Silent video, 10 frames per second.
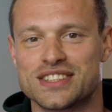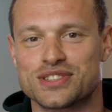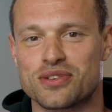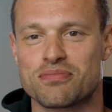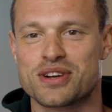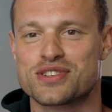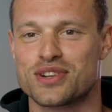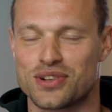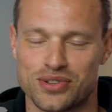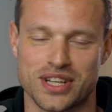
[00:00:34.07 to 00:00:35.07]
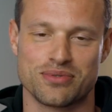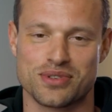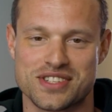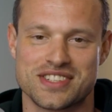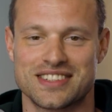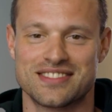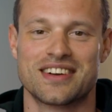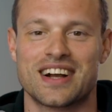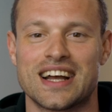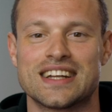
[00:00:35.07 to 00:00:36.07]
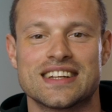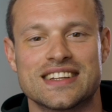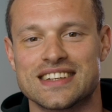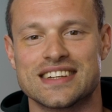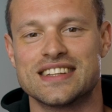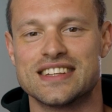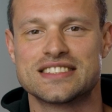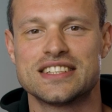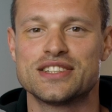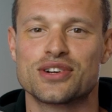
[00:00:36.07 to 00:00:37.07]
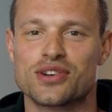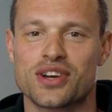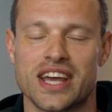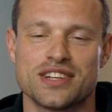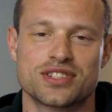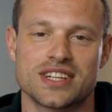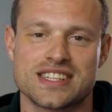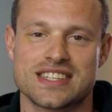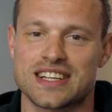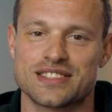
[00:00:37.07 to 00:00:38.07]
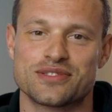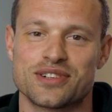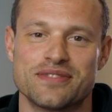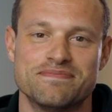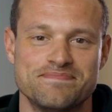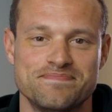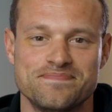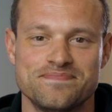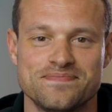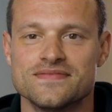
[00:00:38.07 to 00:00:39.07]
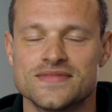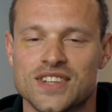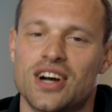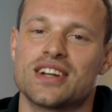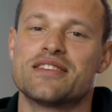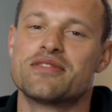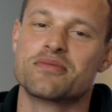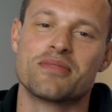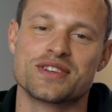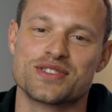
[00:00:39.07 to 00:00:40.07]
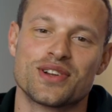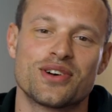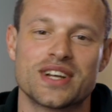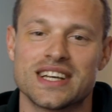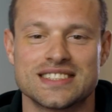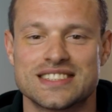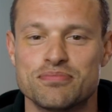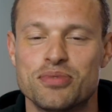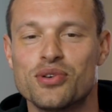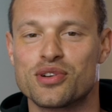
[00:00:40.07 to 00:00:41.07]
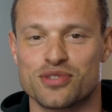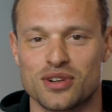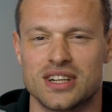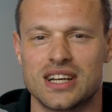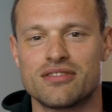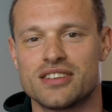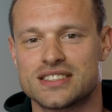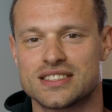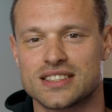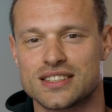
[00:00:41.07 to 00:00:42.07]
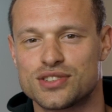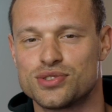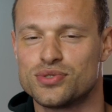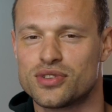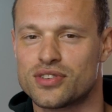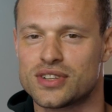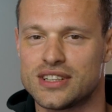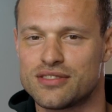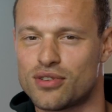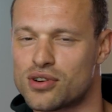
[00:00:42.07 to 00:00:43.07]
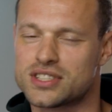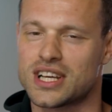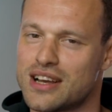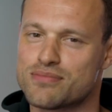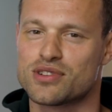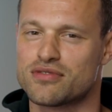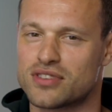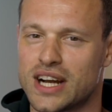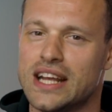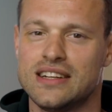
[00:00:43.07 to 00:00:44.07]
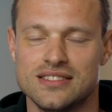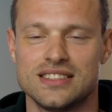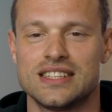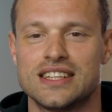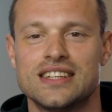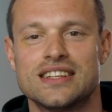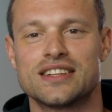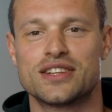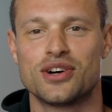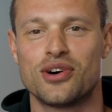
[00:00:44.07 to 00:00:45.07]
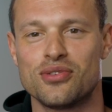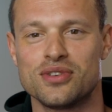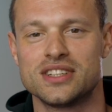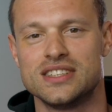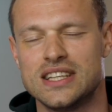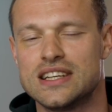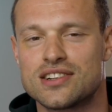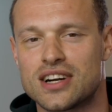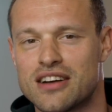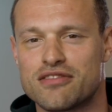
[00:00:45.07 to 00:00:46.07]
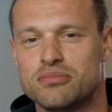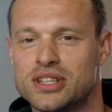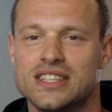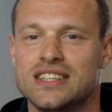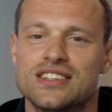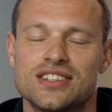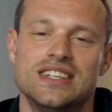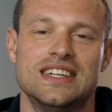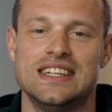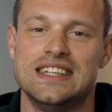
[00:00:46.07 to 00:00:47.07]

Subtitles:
So Barcelona was kind of the city or location I settled for. Ah, living in Barcelona is beautiful. I've had two, three, four times of rain in the whole year I've been here.